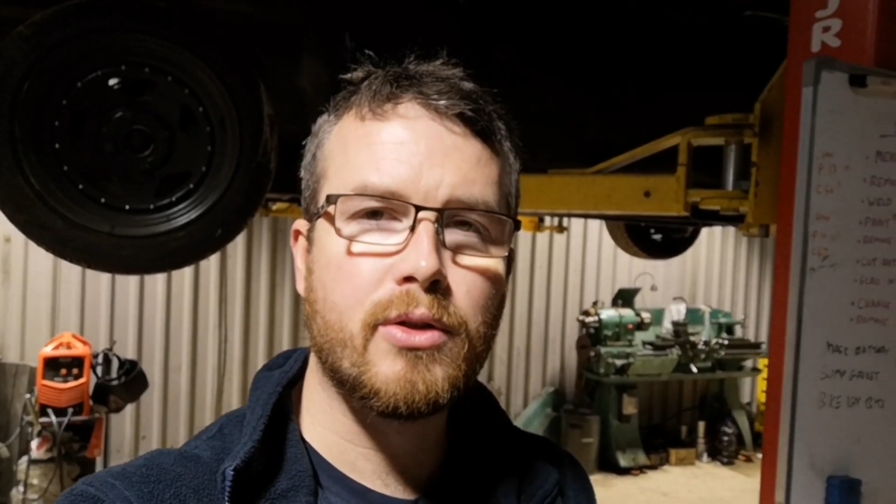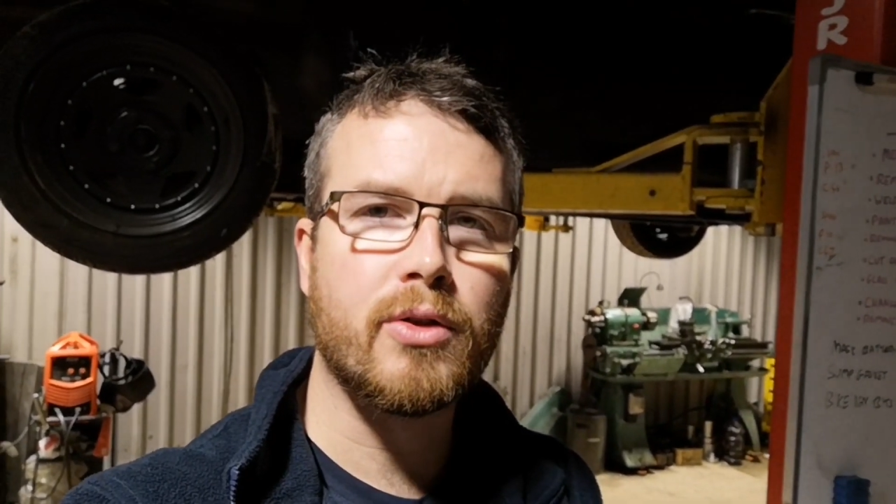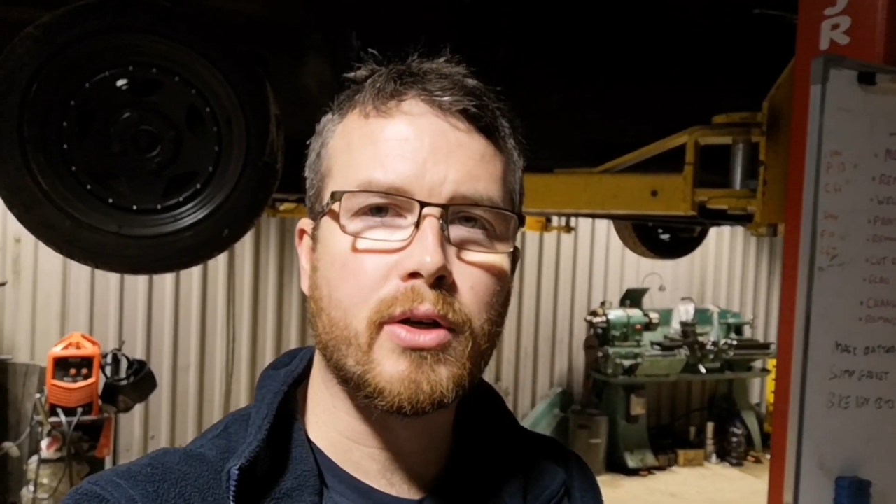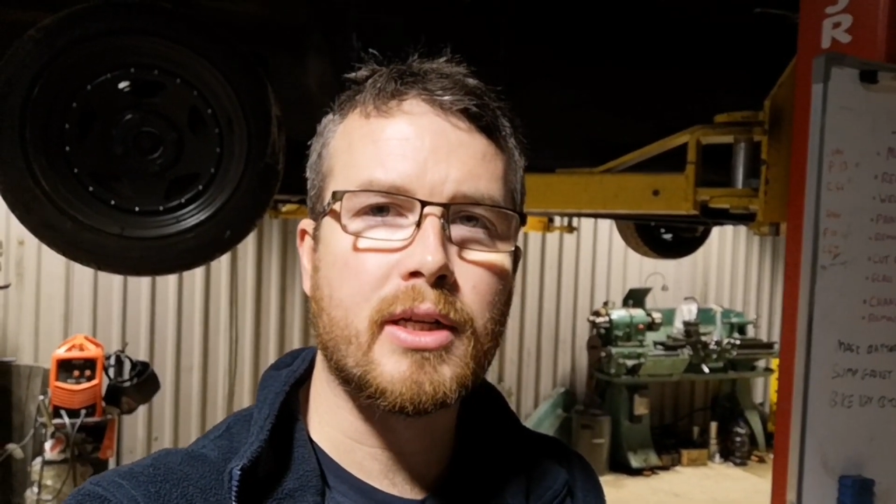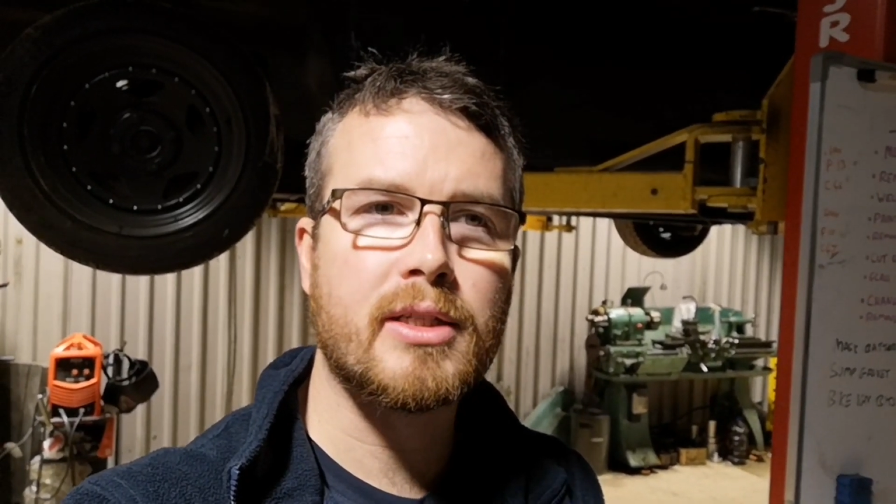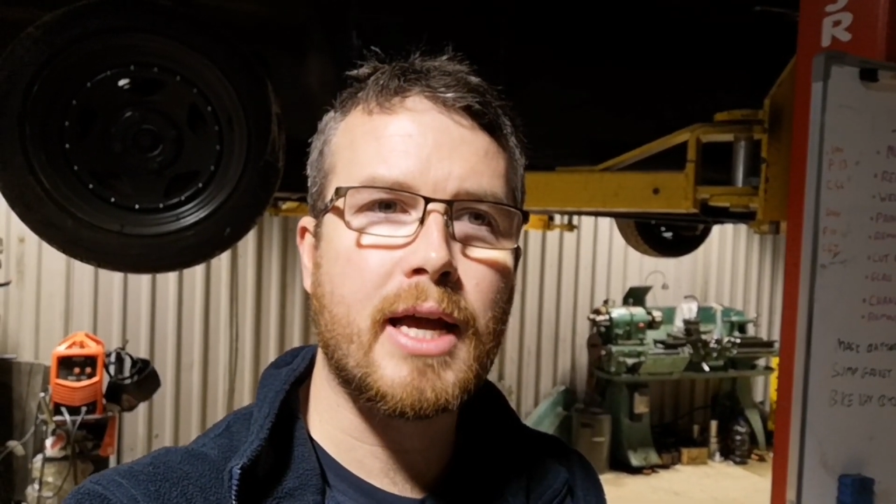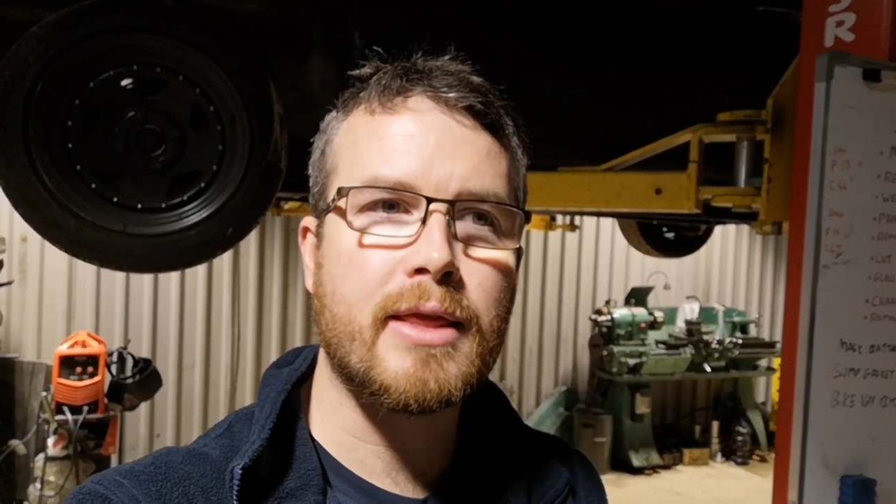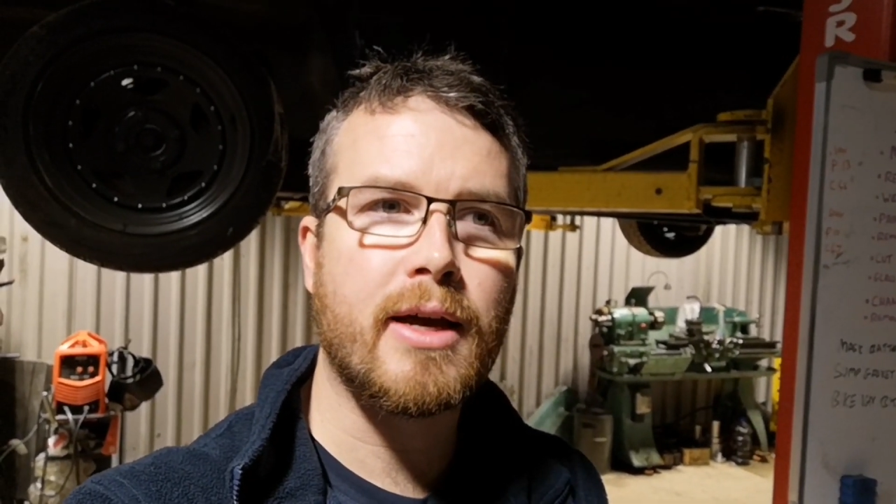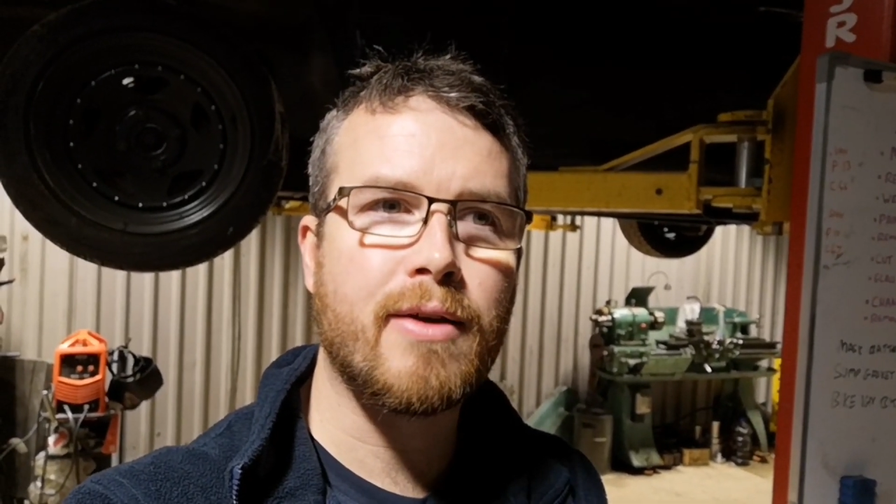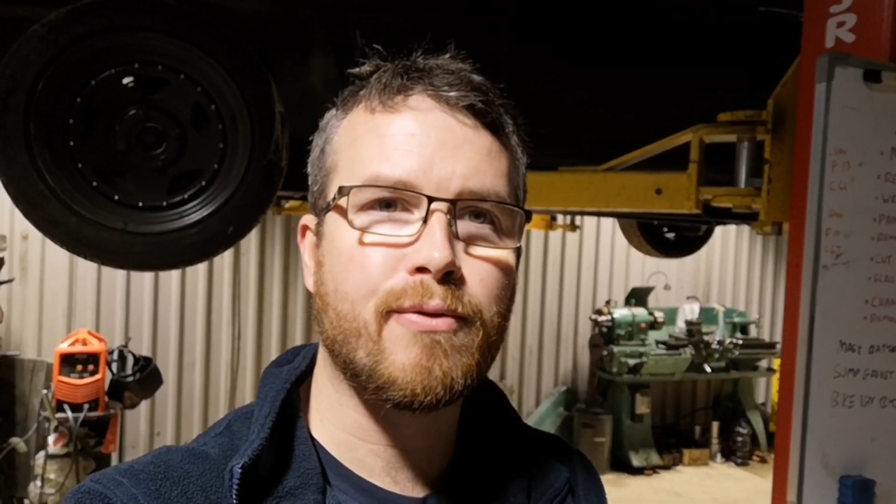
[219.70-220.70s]
So I'm going to
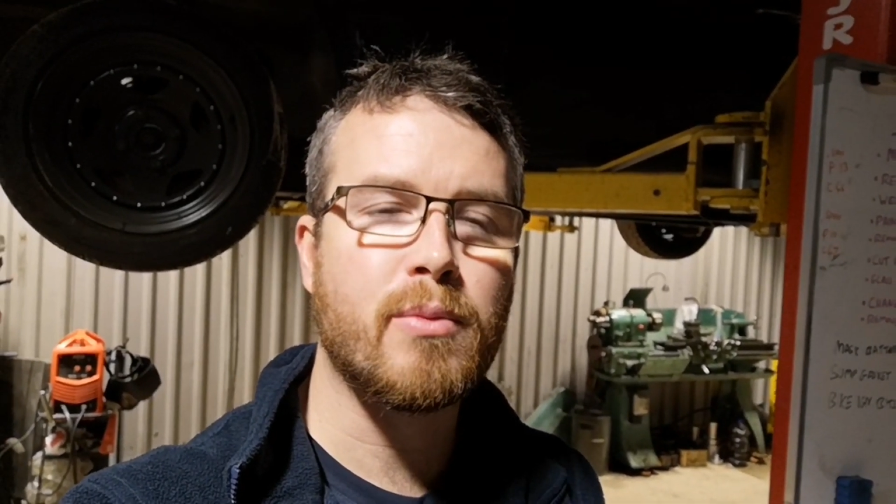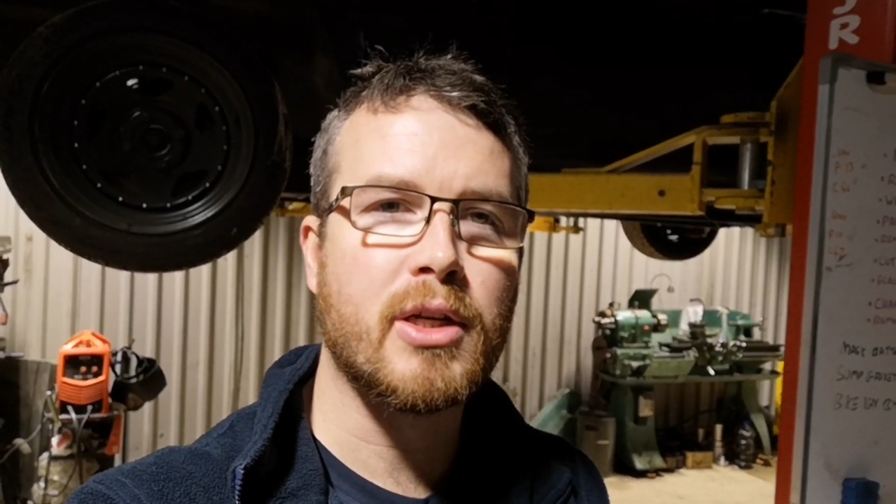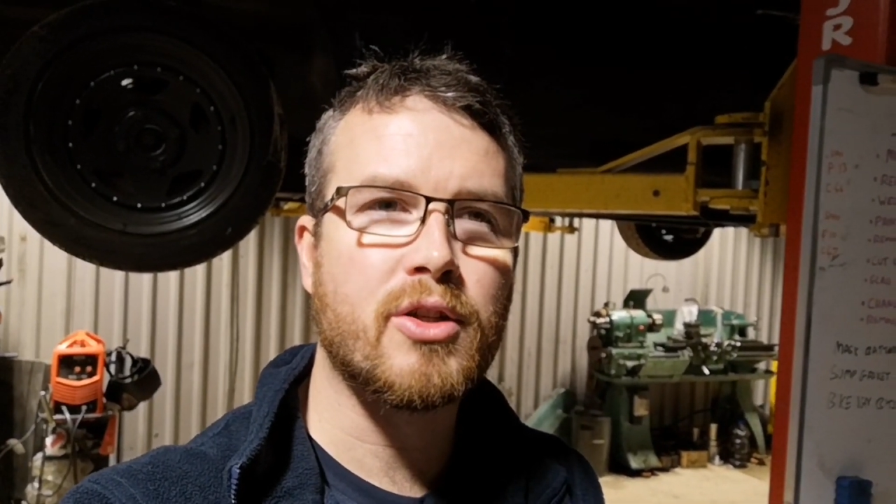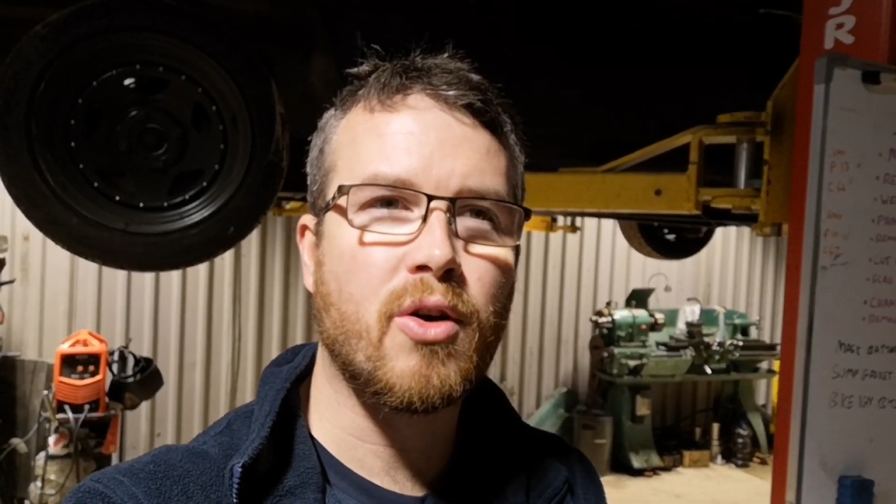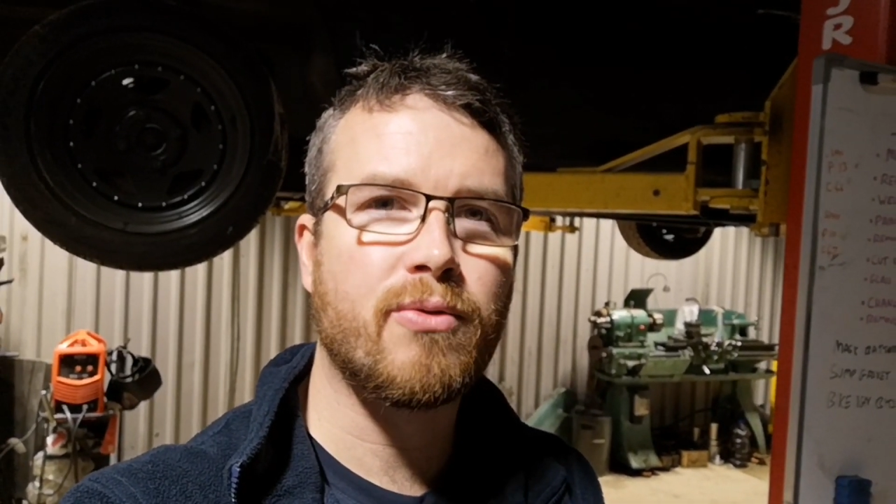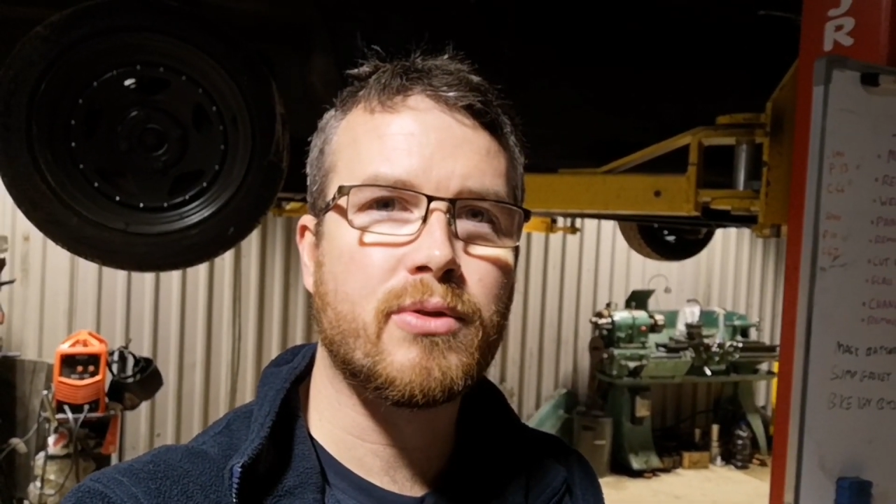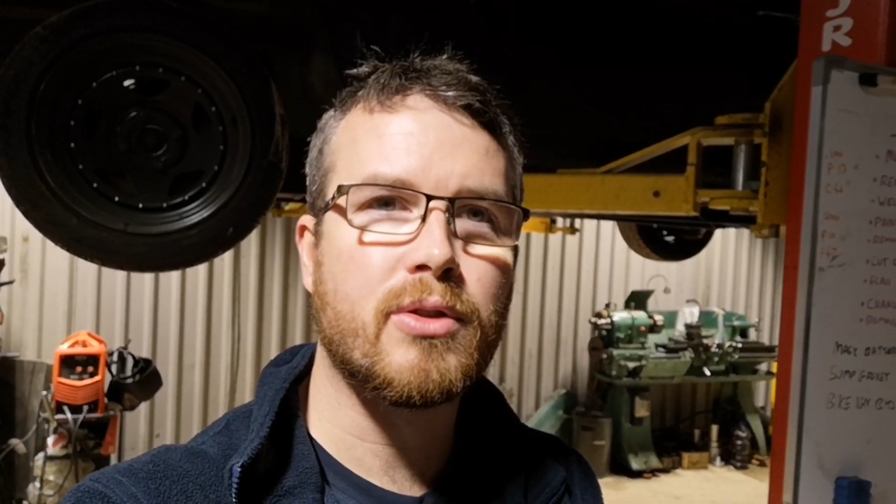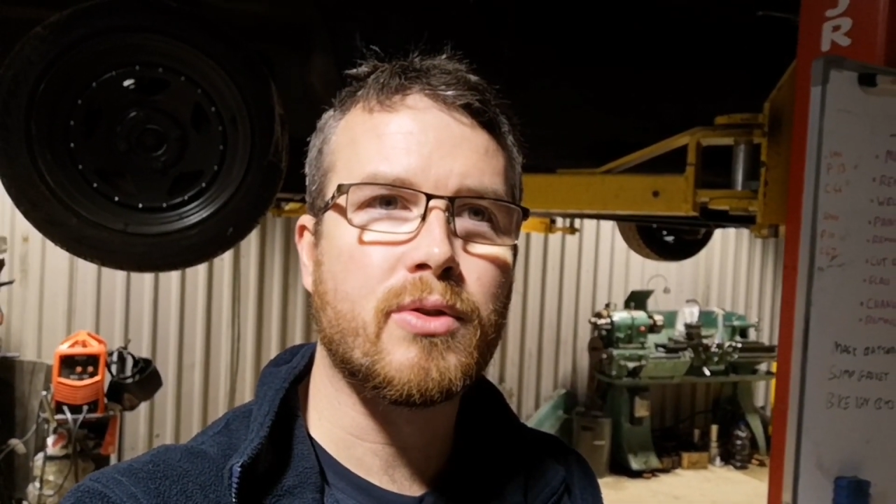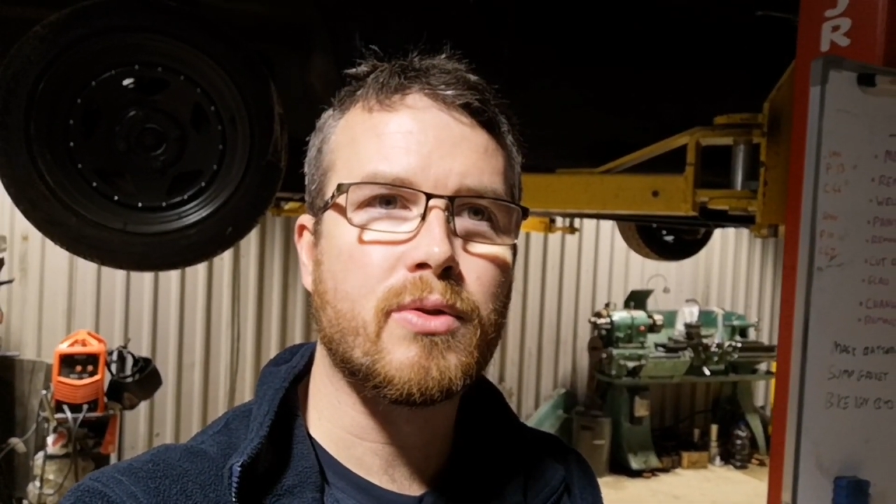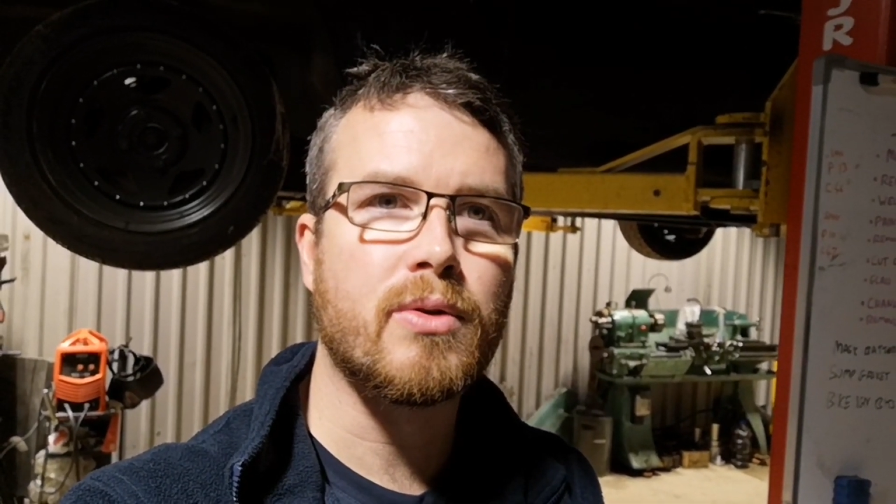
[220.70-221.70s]
send that information off
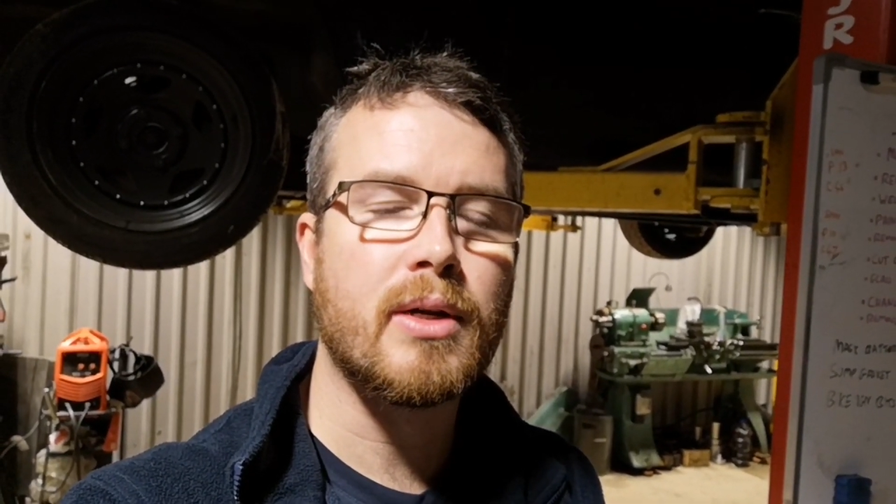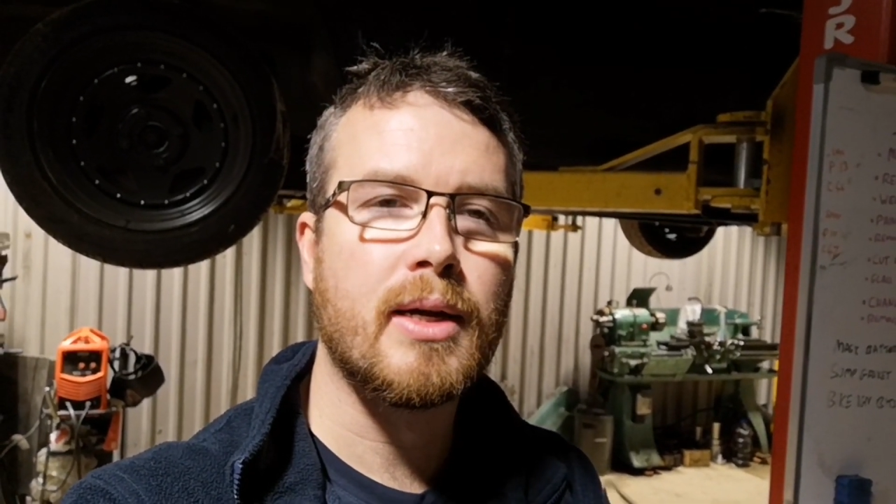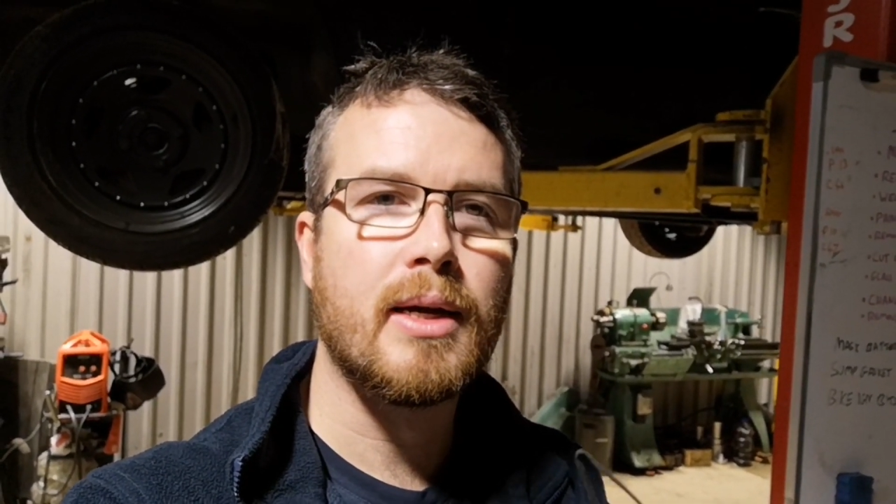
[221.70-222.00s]
to